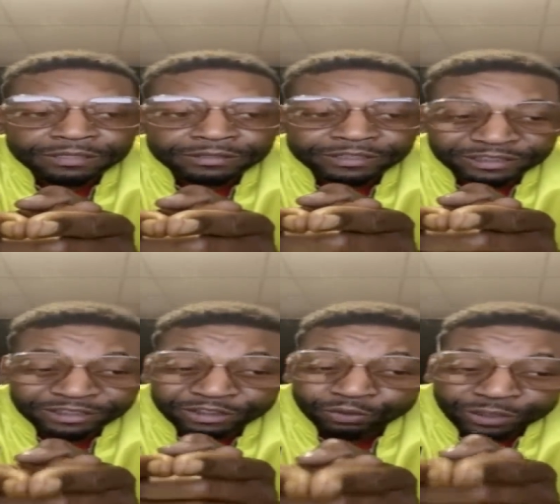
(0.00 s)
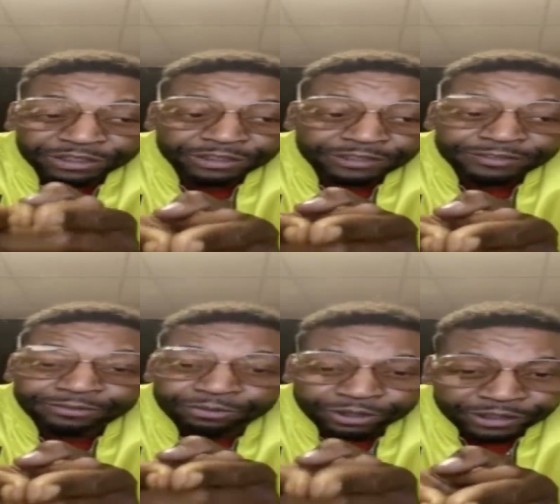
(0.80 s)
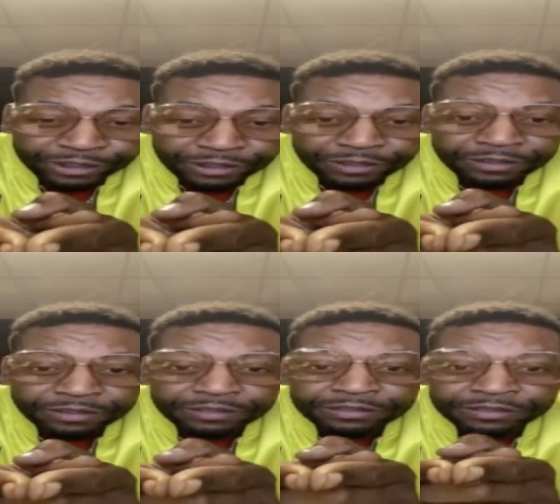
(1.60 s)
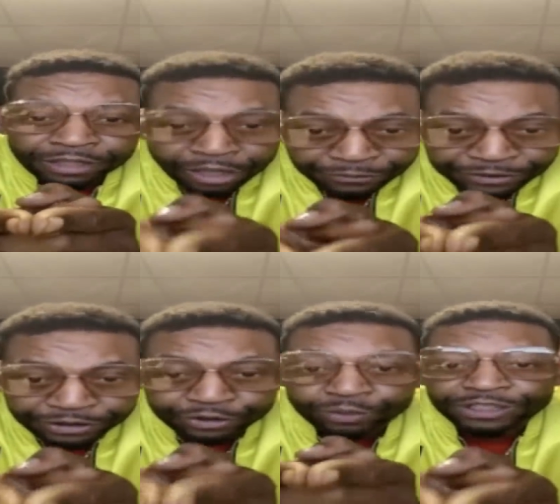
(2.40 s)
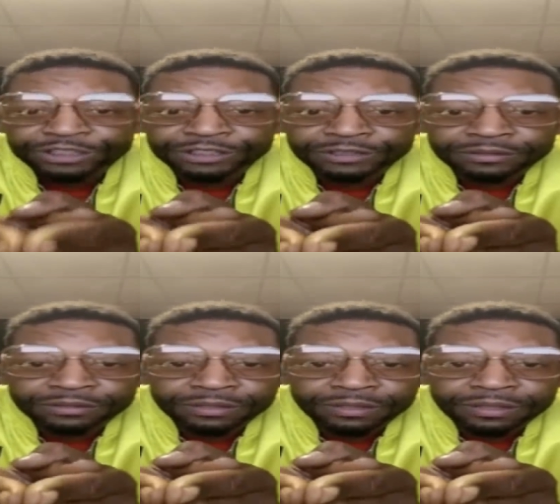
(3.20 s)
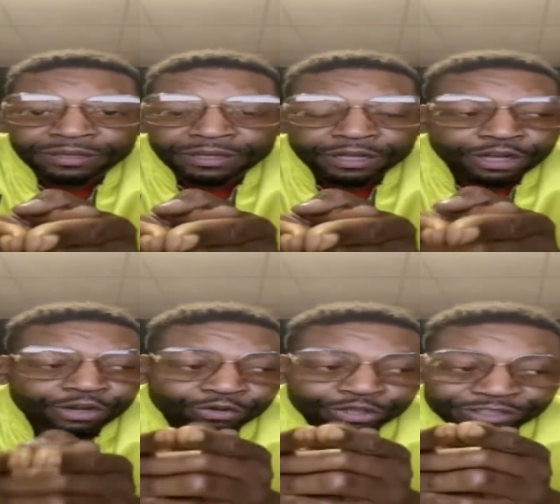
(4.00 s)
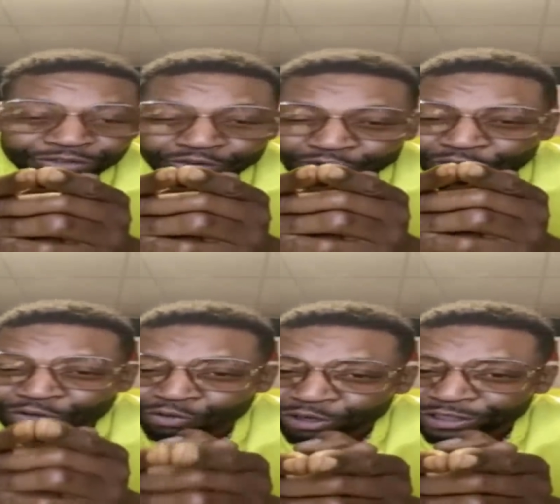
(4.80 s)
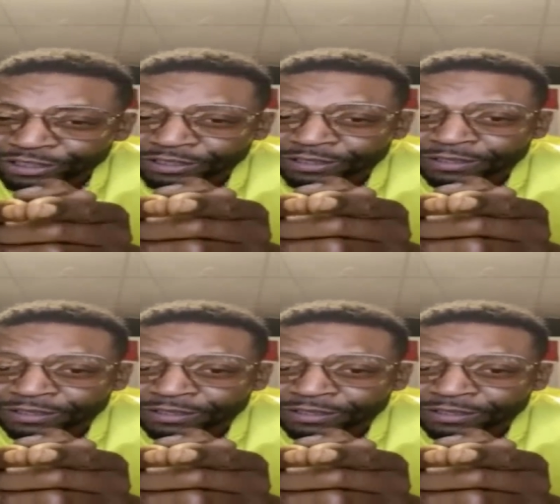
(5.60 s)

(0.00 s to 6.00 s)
This situation is a really tough situation, a really